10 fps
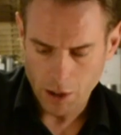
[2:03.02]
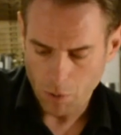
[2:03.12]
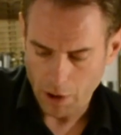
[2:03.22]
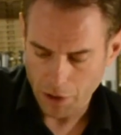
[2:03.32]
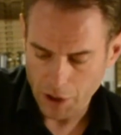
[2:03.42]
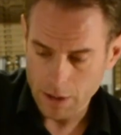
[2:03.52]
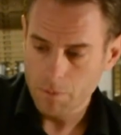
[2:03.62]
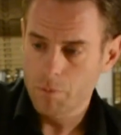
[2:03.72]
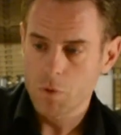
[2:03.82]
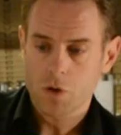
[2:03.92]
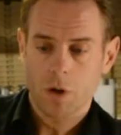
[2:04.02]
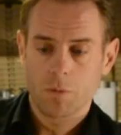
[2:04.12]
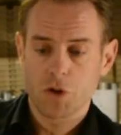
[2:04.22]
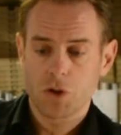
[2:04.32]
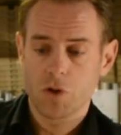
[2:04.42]
quite thin, so I'm
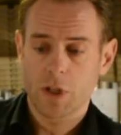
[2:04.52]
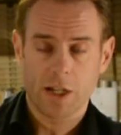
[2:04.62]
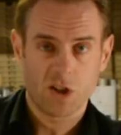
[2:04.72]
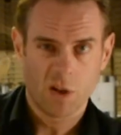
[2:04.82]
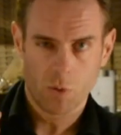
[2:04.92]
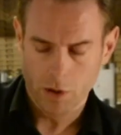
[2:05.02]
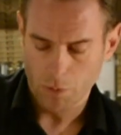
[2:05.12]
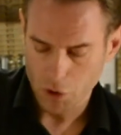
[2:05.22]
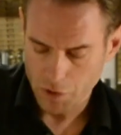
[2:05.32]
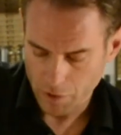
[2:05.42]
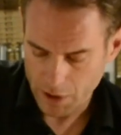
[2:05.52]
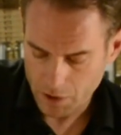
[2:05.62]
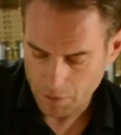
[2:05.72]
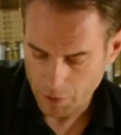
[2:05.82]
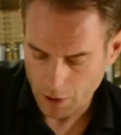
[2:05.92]
just using actually a window brush for
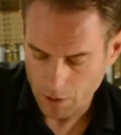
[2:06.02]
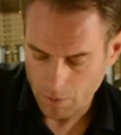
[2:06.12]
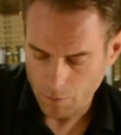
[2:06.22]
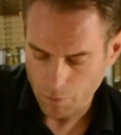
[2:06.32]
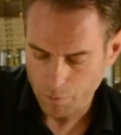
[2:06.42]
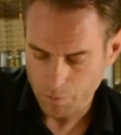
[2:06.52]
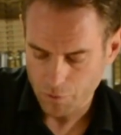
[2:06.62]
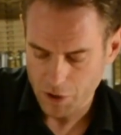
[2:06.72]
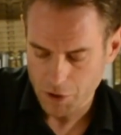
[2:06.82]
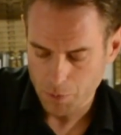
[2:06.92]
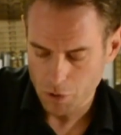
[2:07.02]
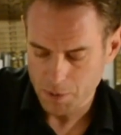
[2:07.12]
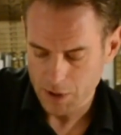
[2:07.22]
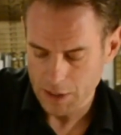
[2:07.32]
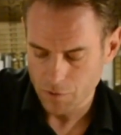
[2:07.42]
this, but for this
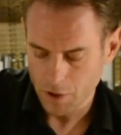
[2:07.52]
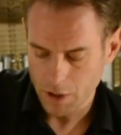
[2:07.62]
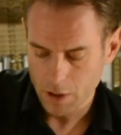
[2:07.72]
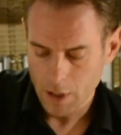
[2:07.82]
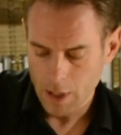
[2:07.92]
purpose that's fine.